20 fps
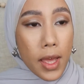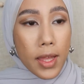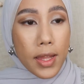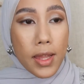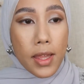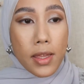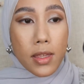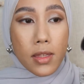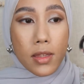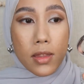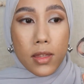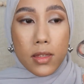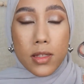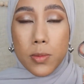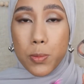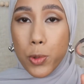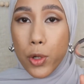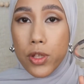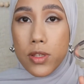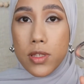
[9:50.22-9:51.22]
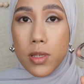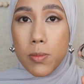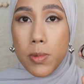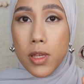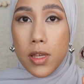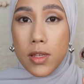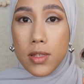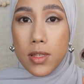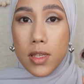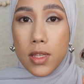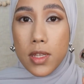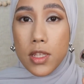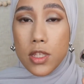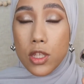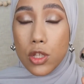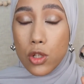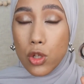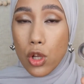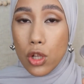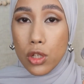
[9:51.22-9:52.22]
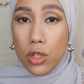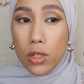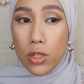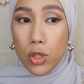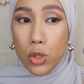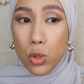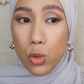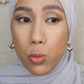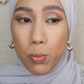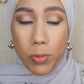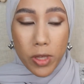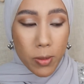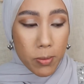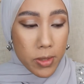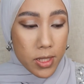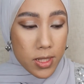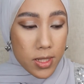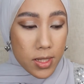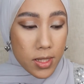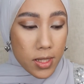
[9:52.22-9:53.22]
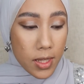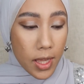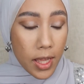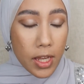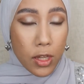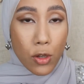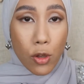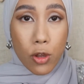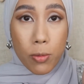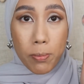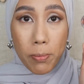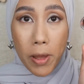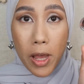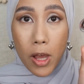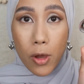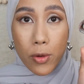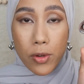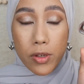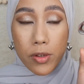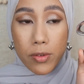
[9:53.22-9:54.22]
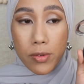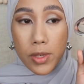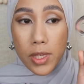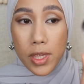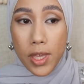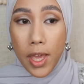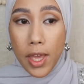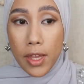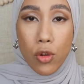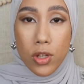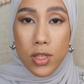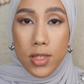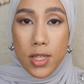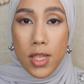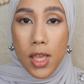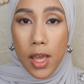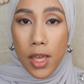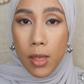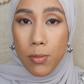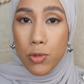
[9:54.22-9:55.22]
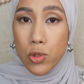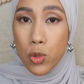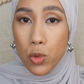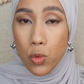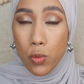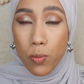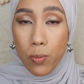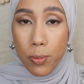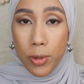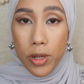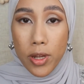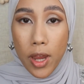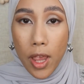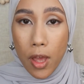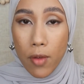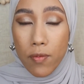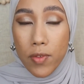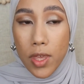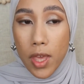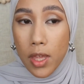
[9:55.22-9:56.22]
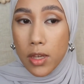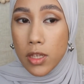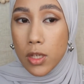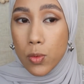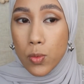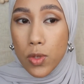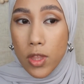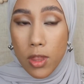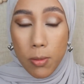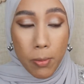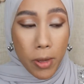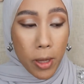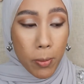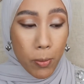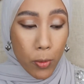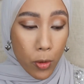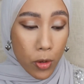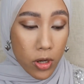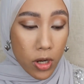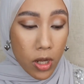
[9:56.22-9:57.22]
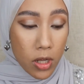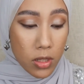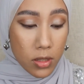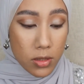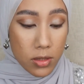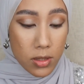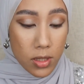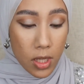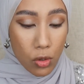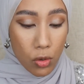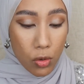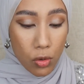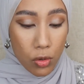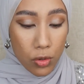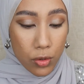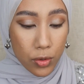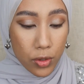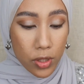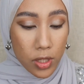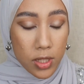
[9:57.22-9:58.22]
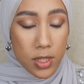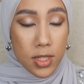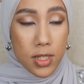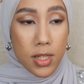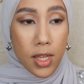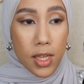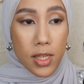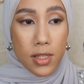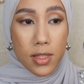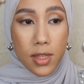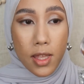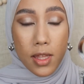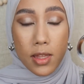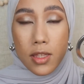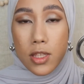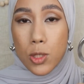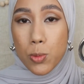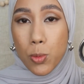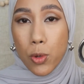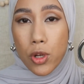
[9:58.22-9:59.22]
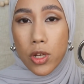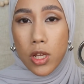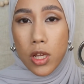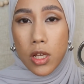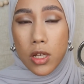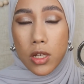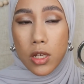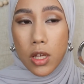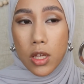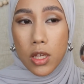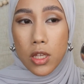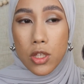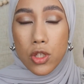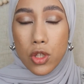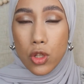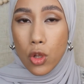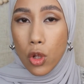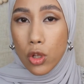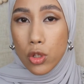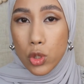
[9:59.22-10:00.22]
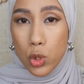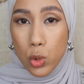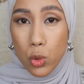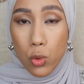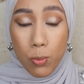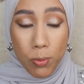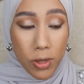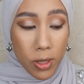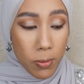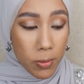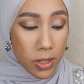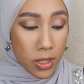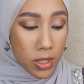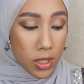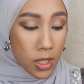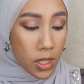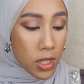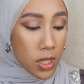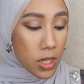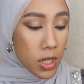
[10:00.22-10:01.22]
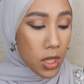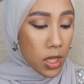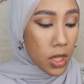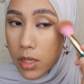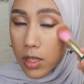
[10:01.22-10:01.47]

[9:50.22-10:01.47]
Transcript: I like this bronzer because it is not too pigmented and not powdery. Honestly, I am super heavy-handed with my products, so it's nice that this product is not too pigmented.